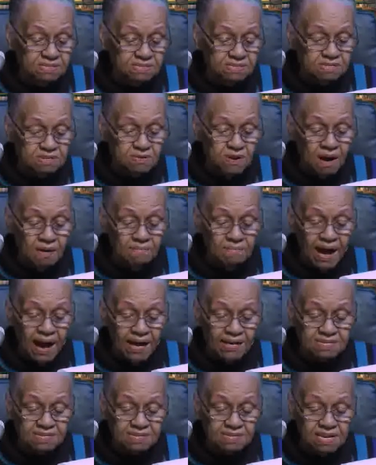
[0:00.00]
to a
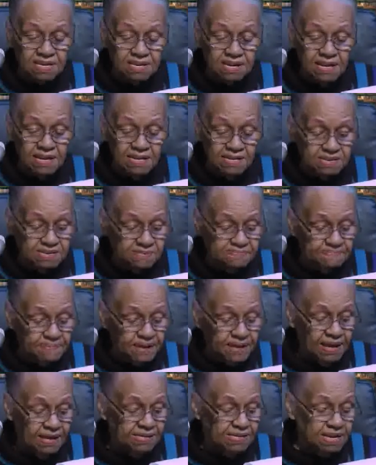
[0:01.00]
mosque in Egypt
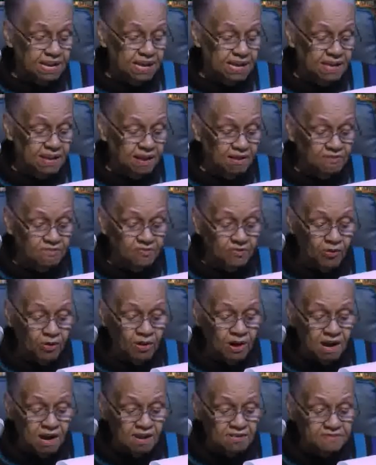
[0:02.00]
and killed
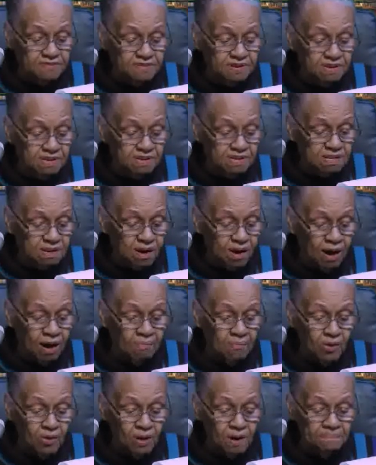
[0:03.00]
400 or
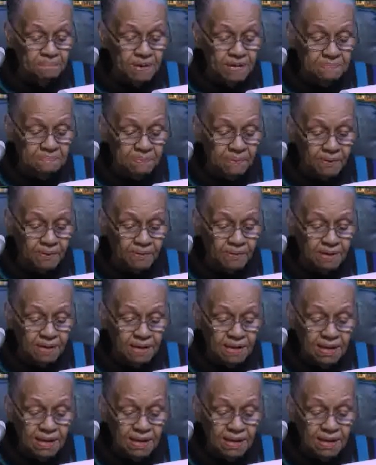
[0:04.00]
more people.